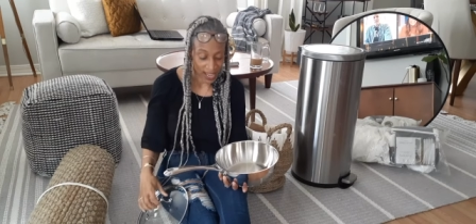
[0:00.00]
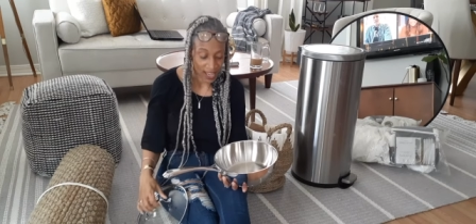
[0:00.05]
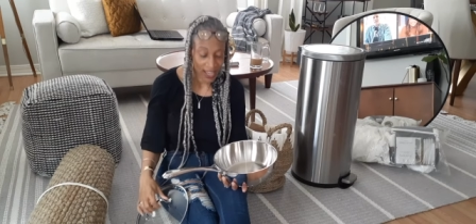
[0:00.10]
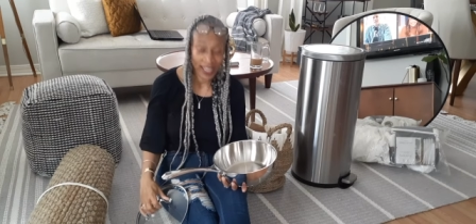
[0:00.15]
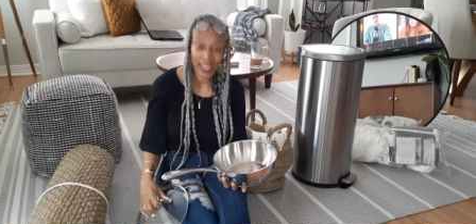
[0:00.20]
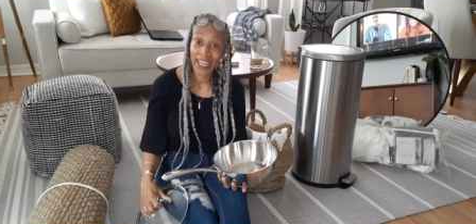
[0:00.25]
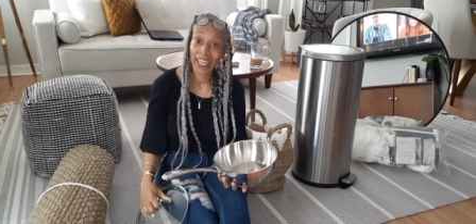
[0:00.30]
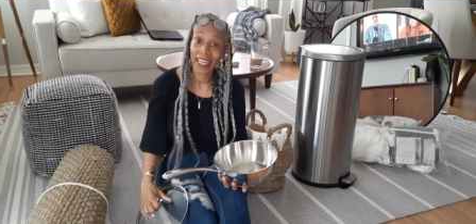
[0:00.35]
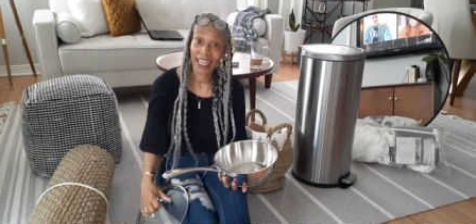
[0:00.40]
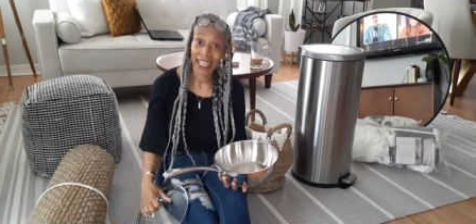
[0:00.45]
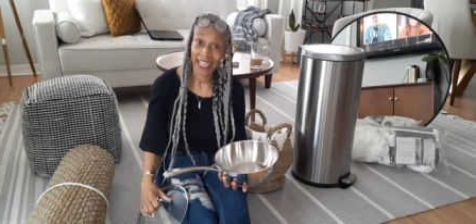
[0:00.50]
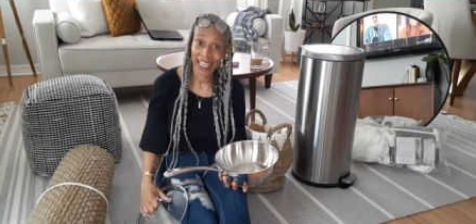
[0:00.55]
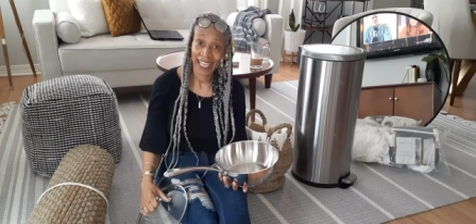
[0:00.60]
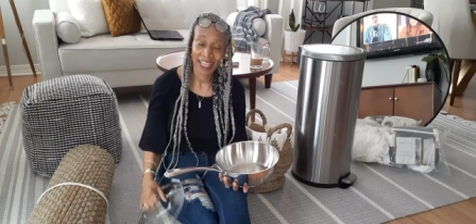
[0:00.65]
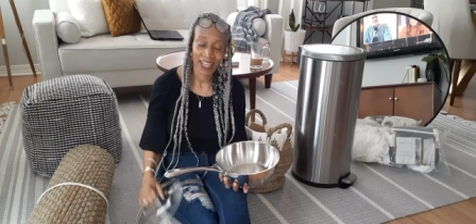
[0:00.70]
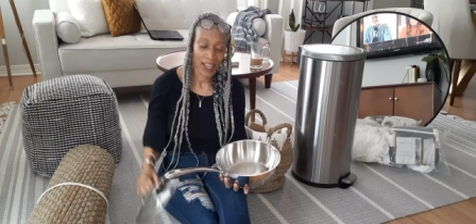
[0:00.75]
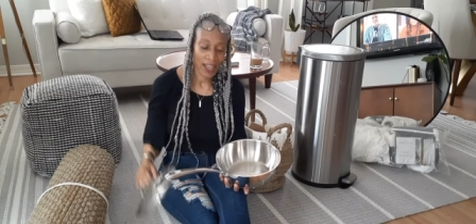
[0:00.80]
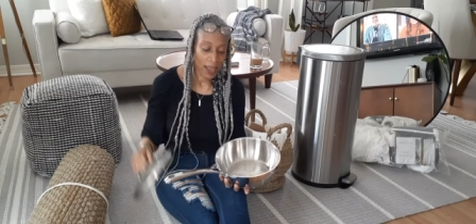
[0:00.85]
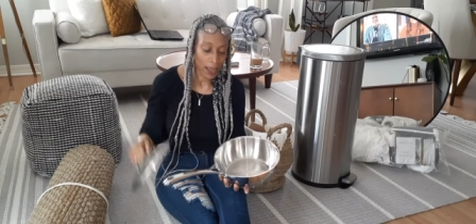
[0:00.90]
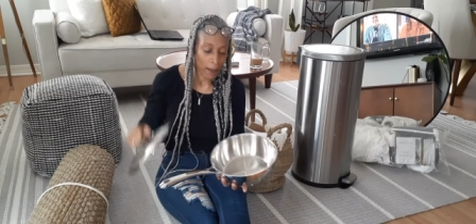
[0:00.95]
hint, hint.
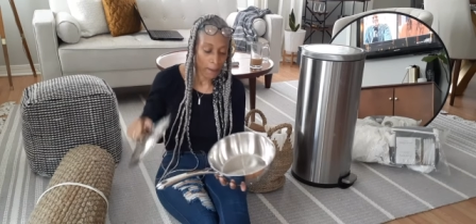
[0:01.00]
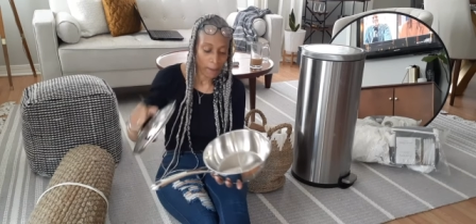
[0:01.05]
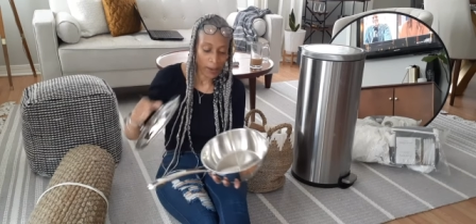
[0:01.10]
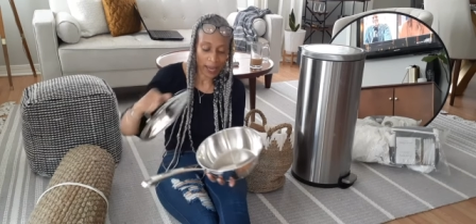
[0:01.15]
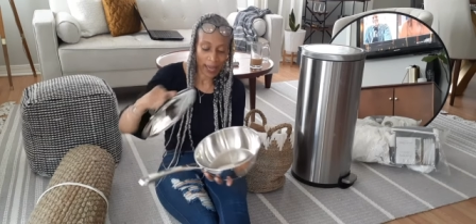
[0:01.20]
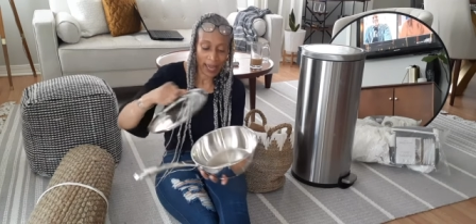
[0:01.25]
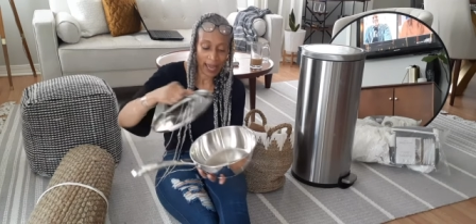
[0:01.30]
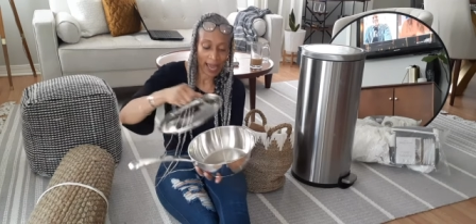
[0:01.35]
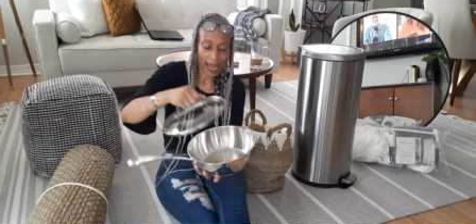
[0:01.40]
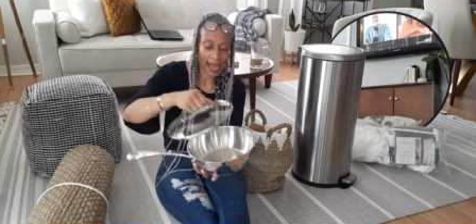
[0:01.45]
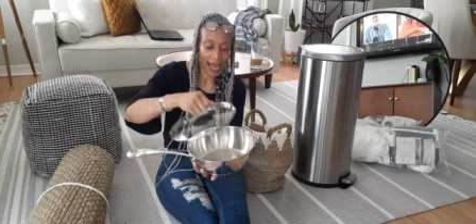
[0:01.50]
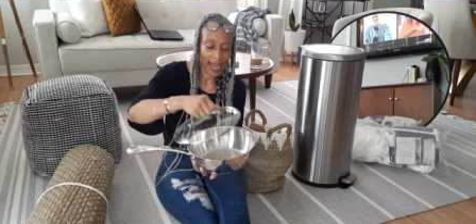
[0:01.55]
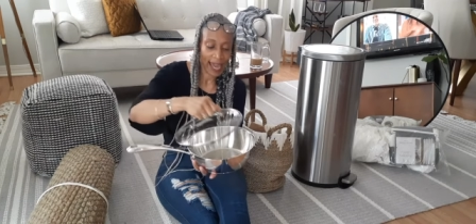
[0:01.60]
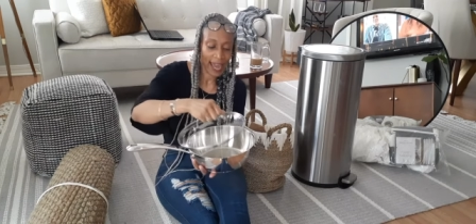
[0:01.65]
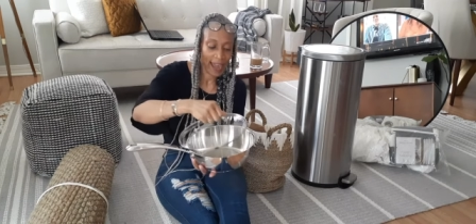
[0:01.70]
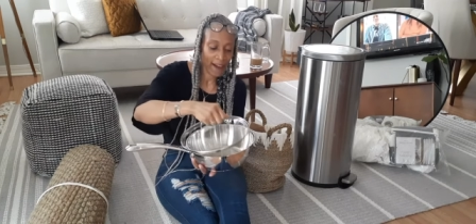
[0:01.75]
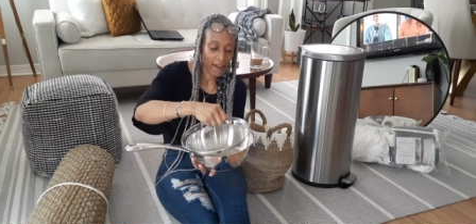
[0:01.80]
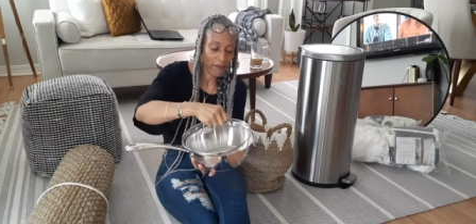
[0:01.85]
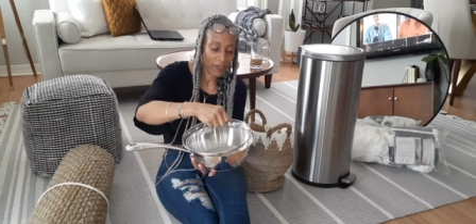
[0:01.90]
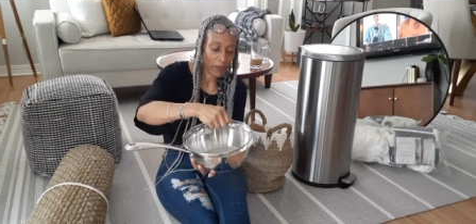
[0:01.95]
But I
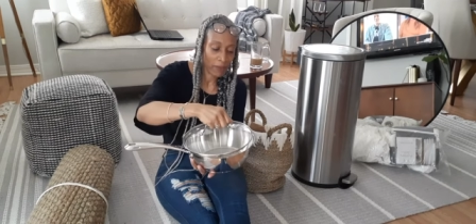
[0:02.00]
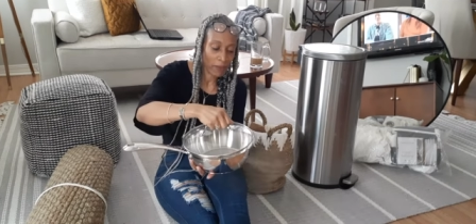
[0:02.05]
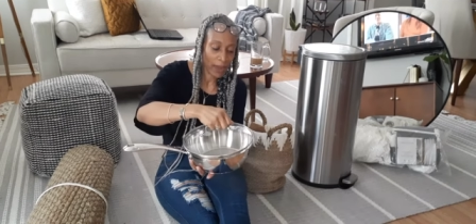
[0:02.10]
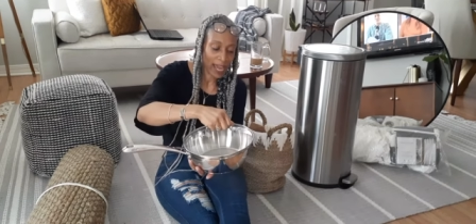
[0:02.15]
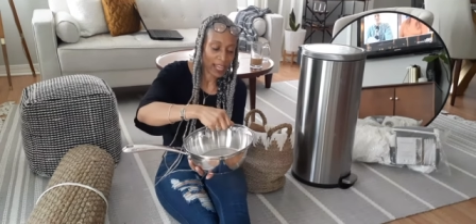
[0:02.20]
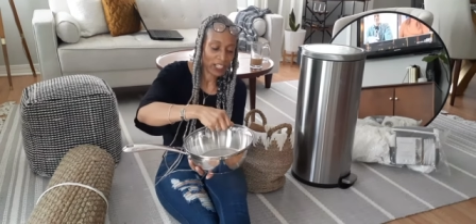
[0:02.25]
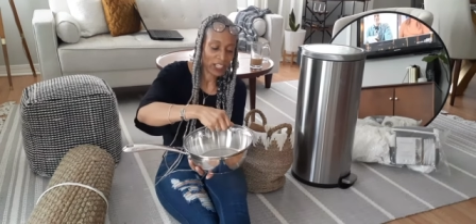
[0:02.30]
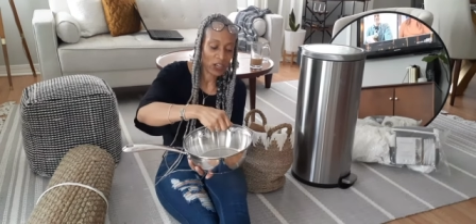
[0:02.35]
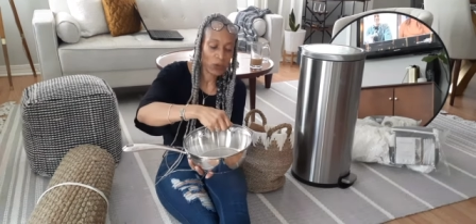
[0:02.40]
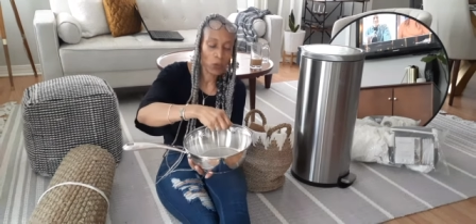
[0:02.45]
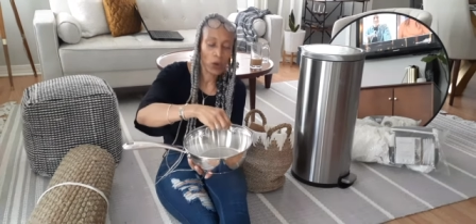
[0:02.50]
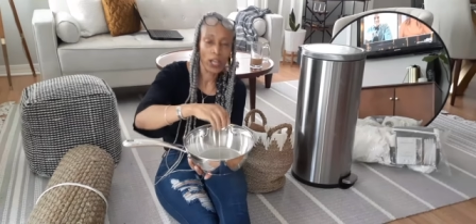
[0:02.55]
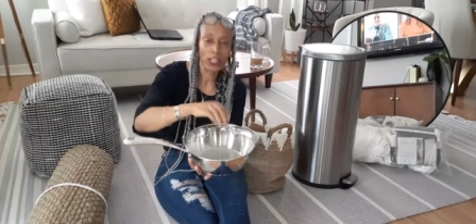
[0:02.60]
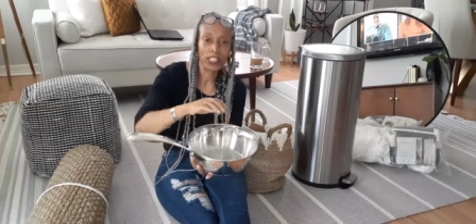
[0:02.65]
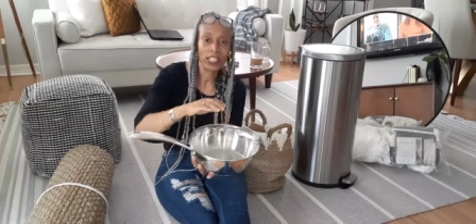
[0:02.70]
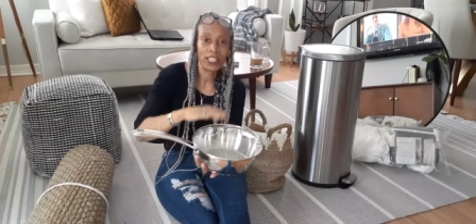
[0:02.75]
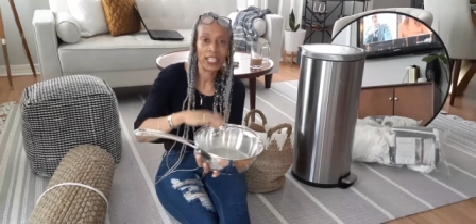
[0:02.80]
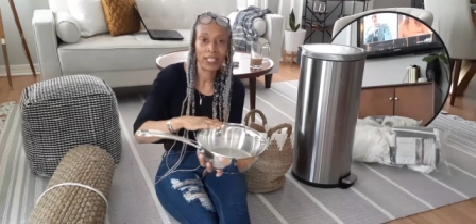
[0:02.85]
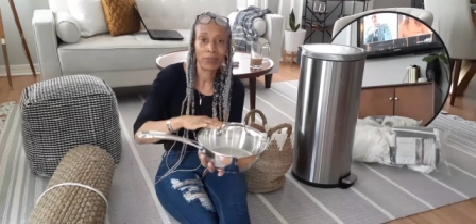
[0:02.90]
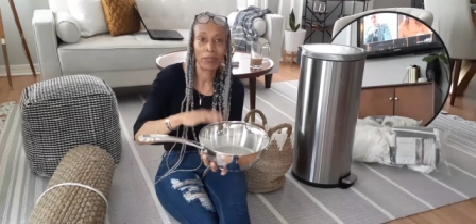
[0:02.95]
have the matching one to
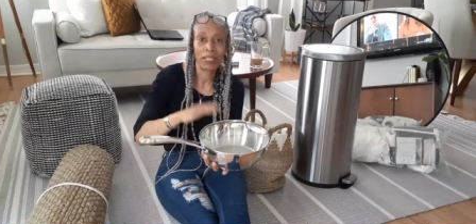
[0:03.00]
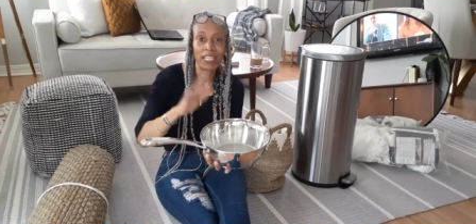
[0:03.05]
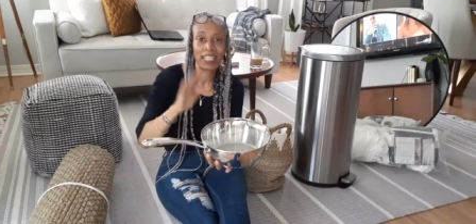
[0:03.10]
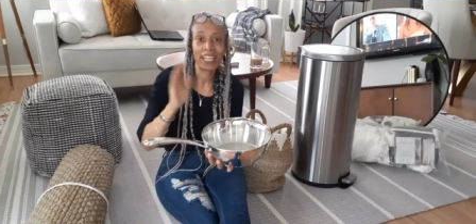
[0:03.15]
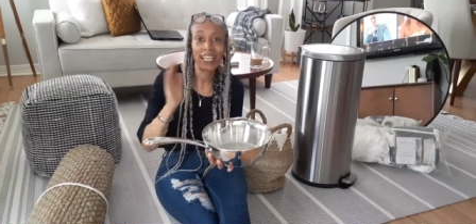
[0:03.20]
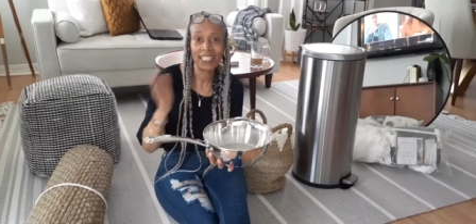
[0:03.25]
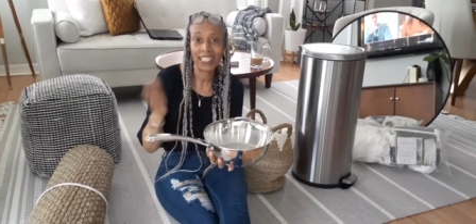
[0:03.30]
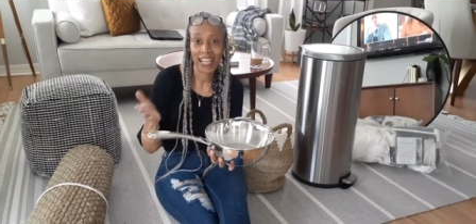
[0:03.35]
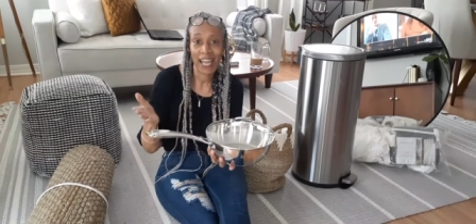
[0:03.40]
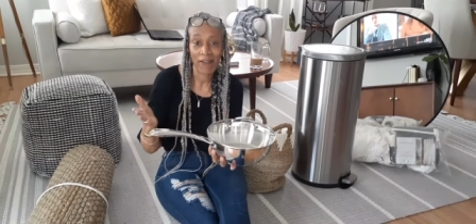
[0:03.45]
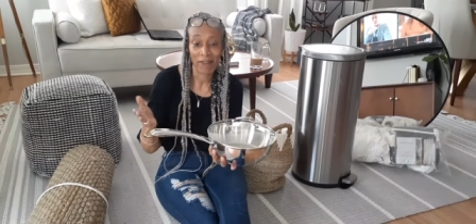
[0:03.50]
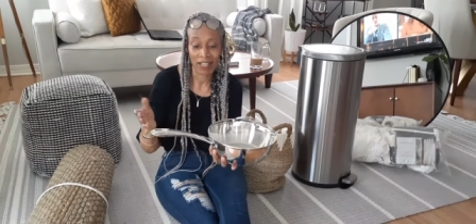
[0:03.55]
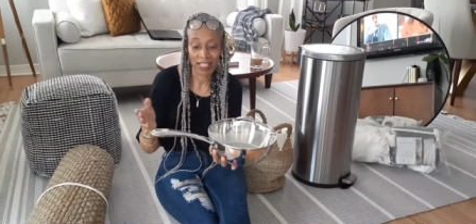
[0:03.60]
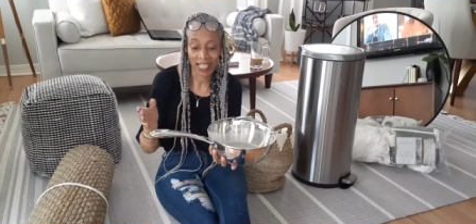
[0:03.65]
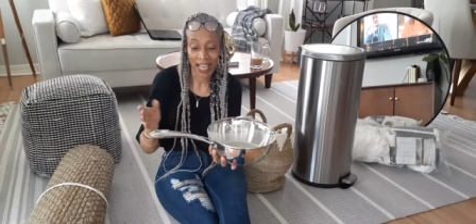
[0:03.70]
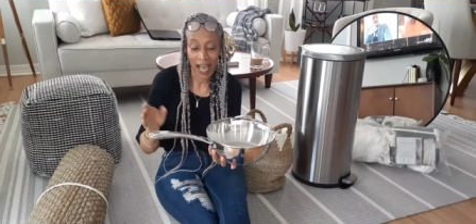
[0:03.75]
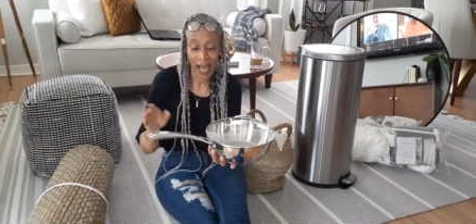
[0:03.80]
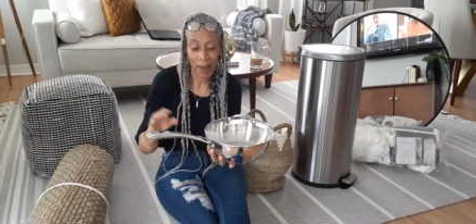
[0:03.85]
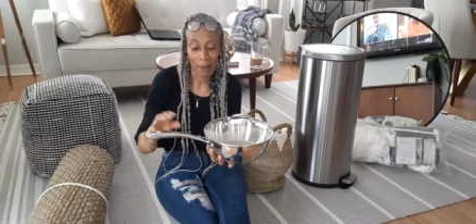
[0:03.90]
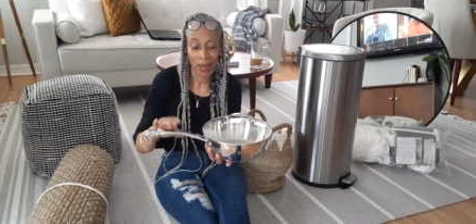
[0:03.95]
this, but it doesn't have a top.